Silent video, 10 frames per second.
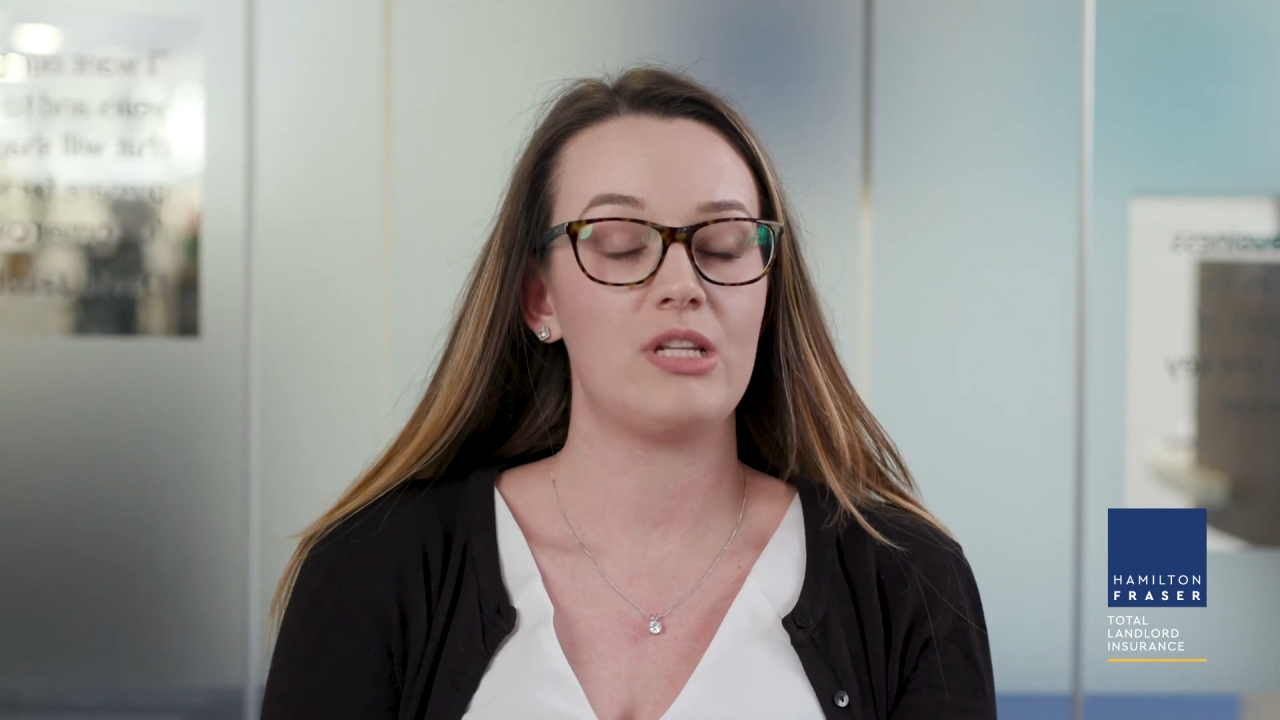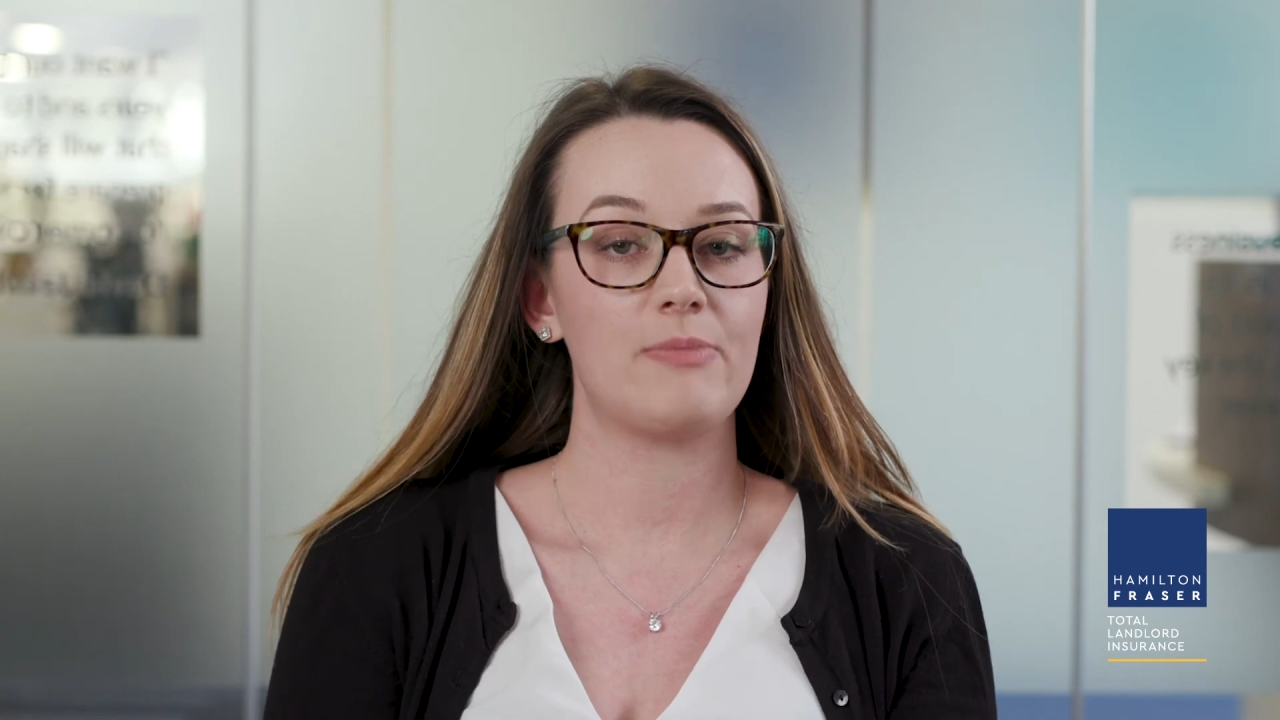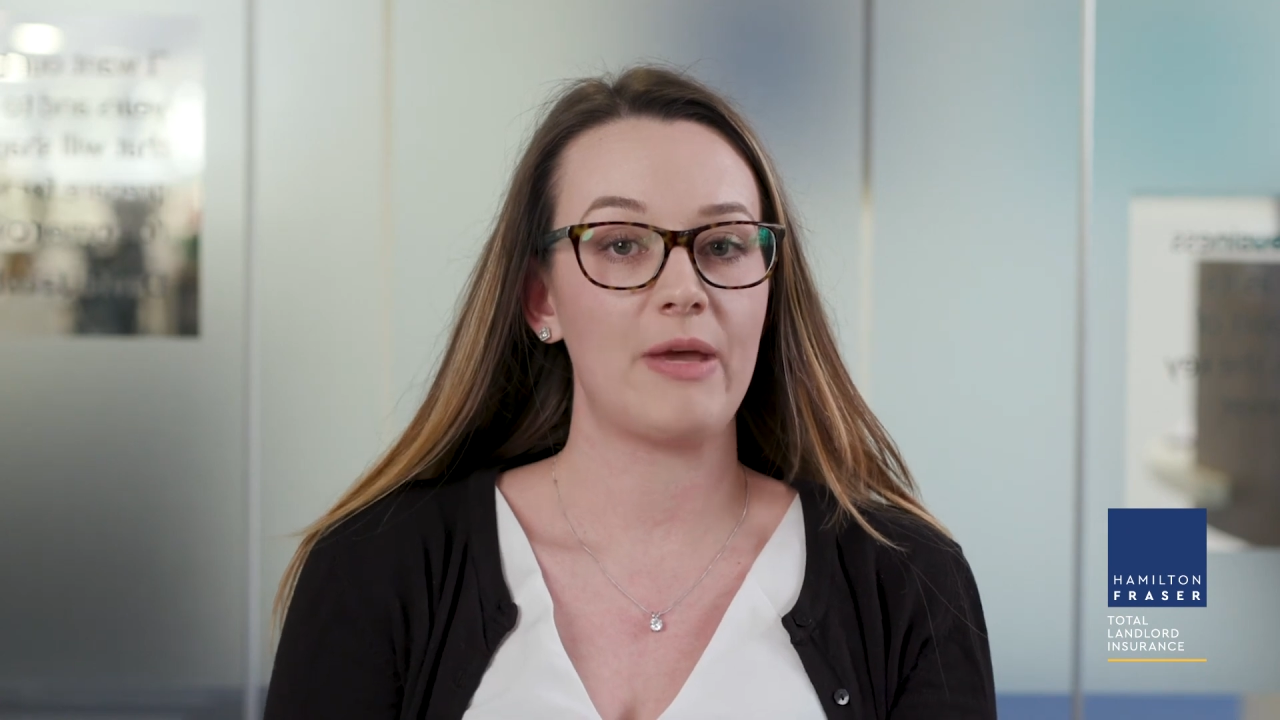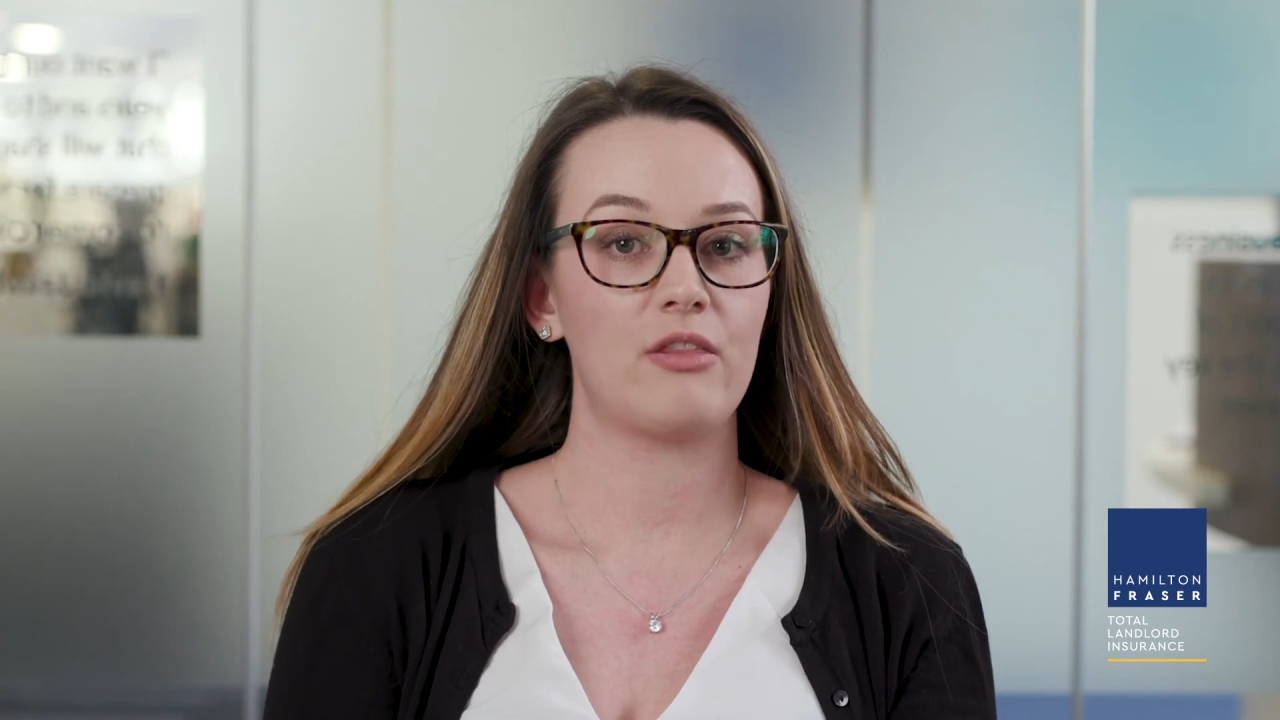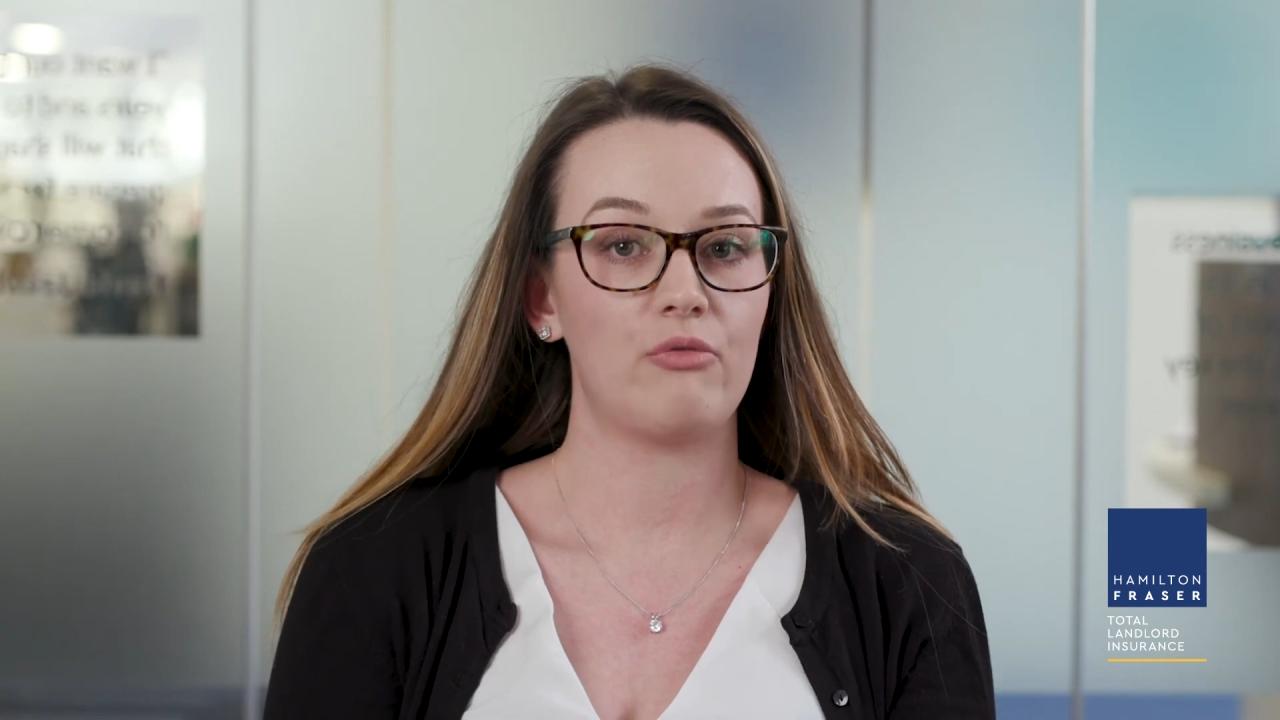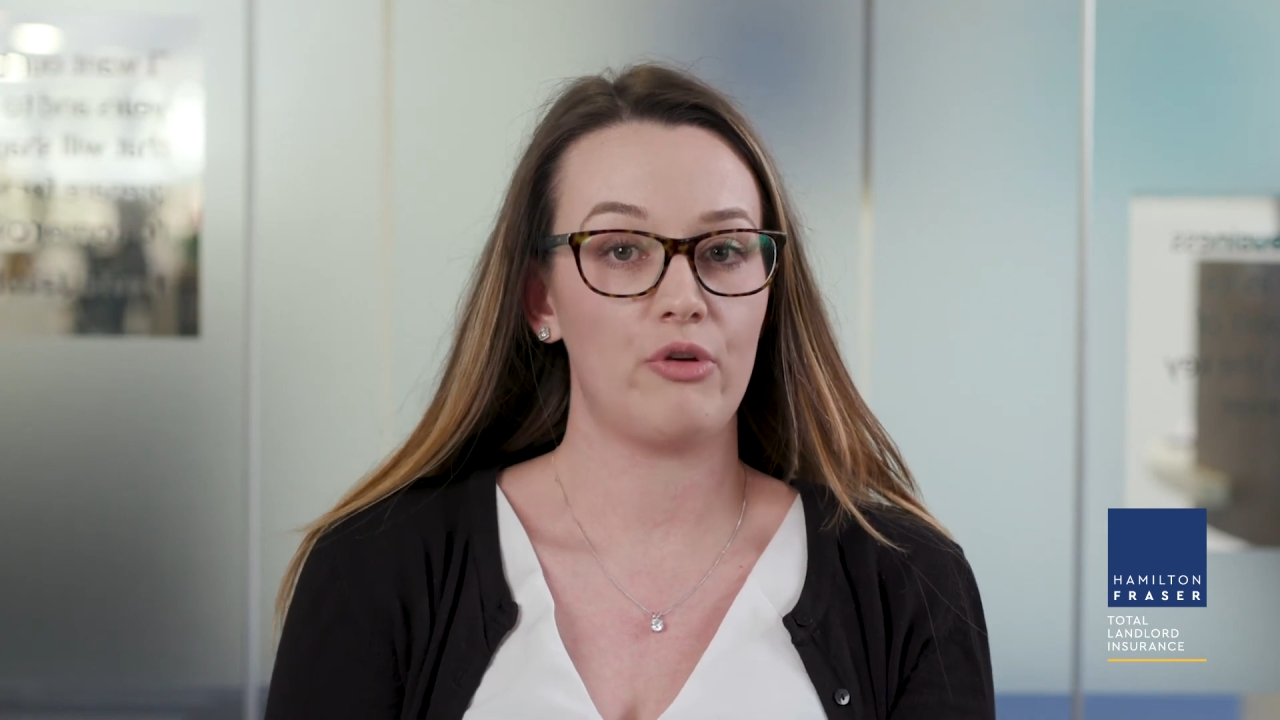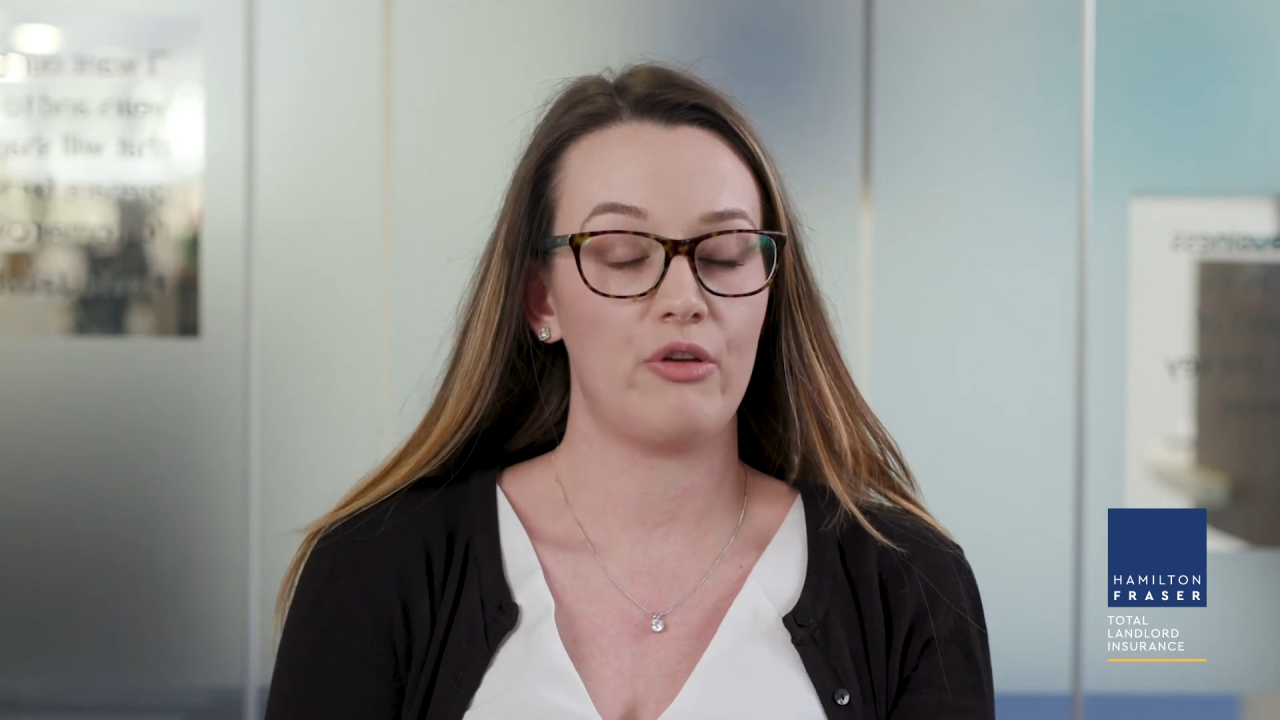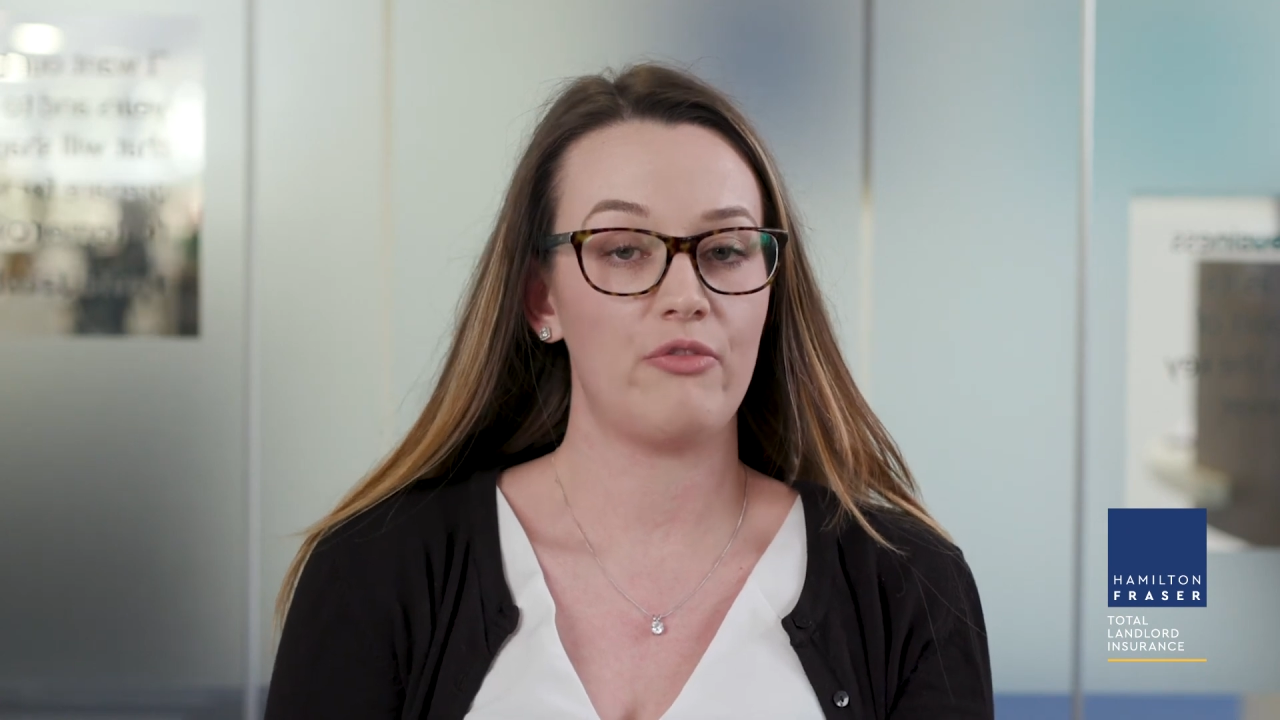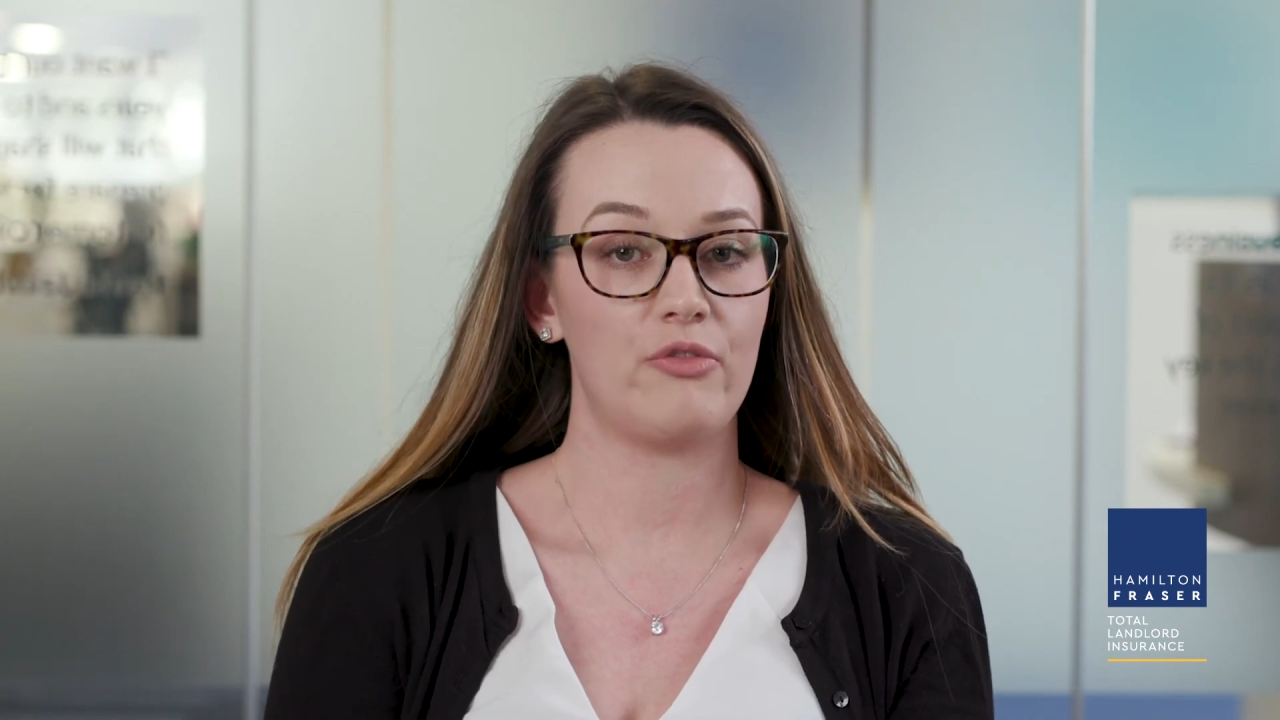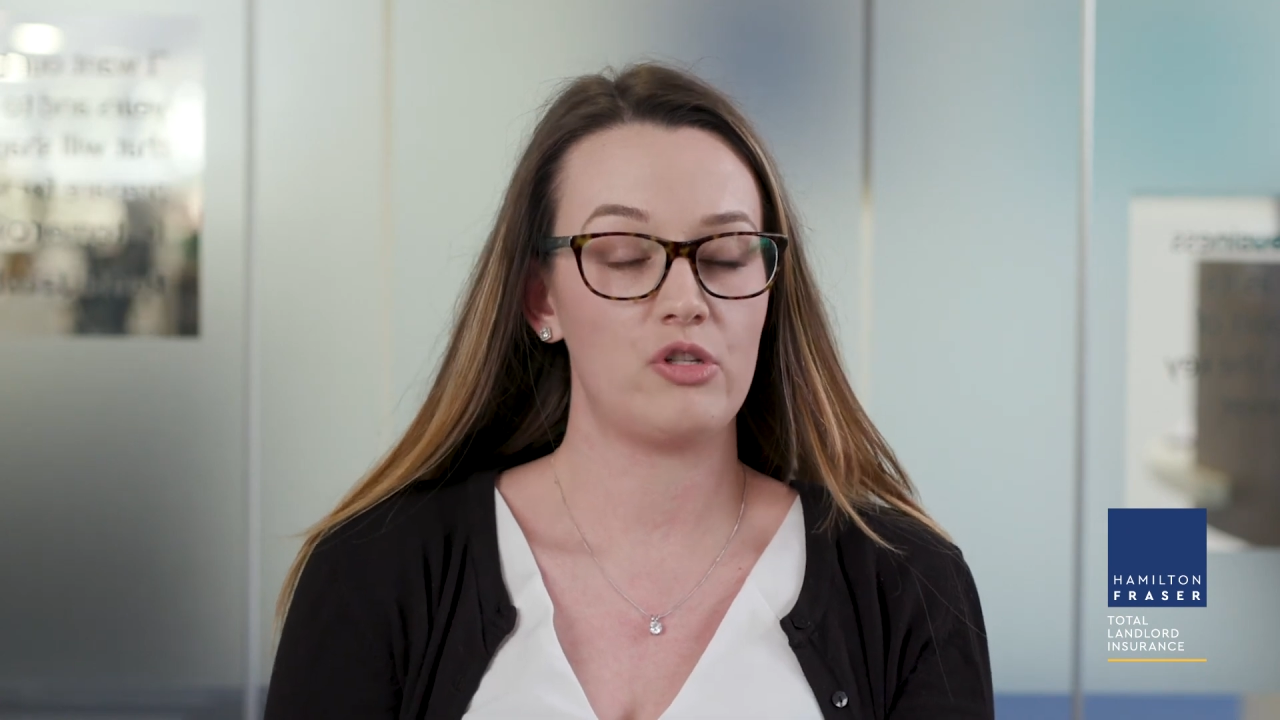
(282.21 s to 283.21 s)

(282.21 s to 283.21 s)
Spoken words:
inspect the roof